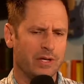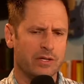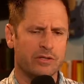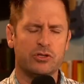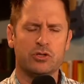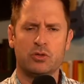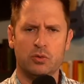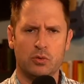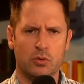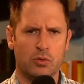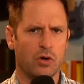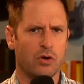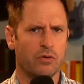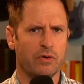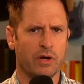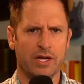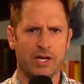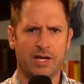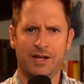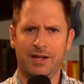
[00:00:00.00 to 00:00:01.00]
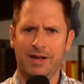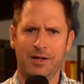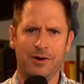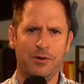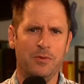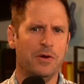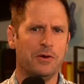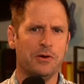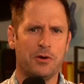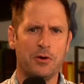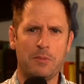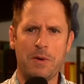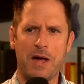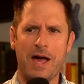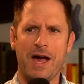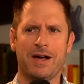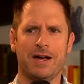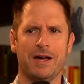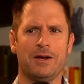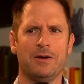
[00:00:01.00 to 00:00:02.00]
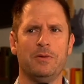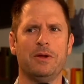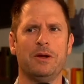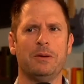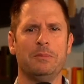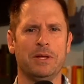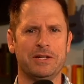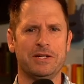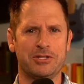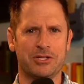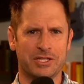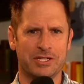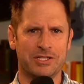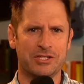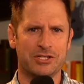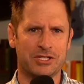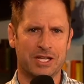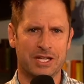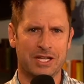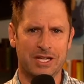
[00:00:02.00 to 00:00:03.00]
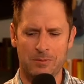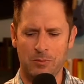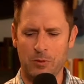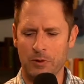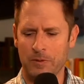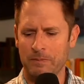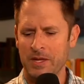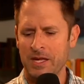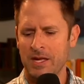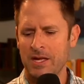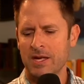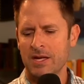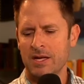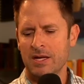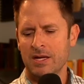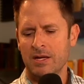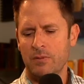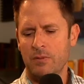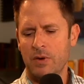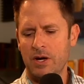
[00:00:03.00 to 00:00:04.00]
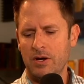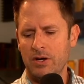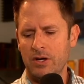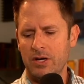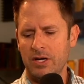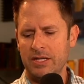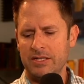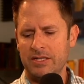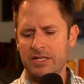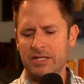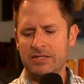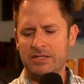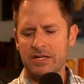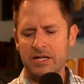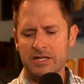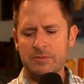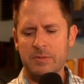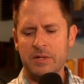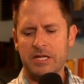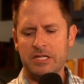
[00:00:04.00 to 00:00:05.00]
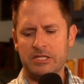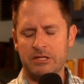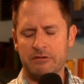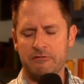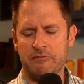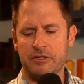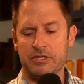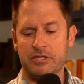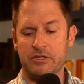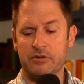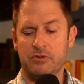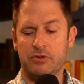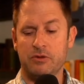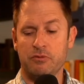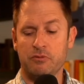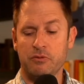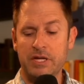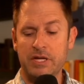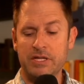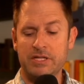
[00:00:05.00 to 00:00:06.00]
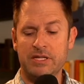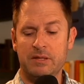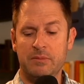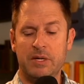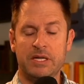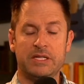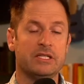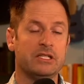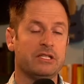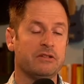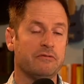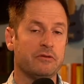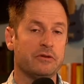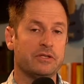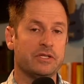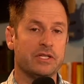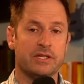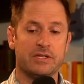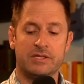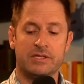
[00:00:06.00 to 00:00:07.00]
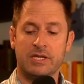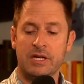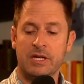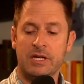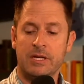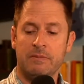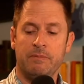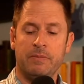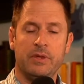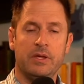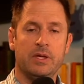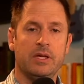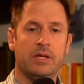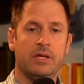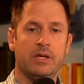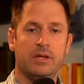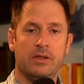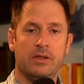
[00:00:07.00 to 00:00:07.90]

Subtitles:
school already. I don't want to go back. I don't want to pledge allegiance anymore. Well, it does make a difference. And the reason it makes a difference is the